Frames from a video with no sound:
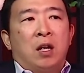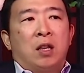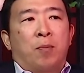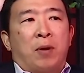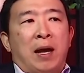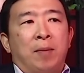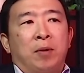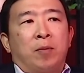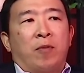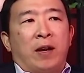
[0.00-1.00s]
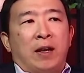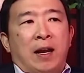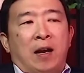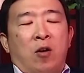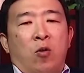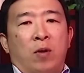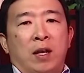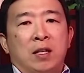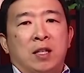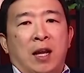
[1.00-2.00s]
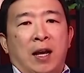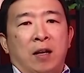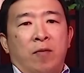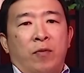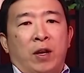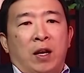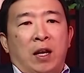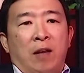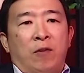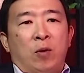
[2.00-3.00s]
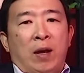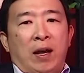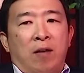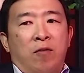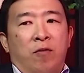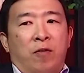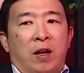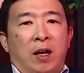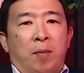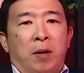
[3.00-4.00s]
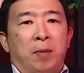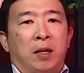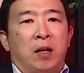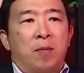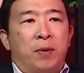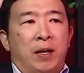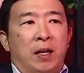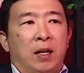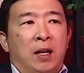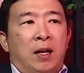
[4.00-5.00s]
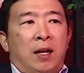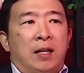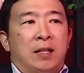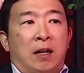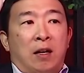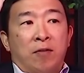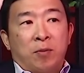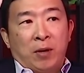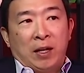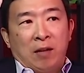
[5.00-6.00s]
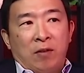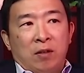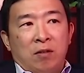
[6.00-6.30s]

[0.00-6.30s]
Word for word: The problem right now is that uh, if you have a public company, it's not enough to break even.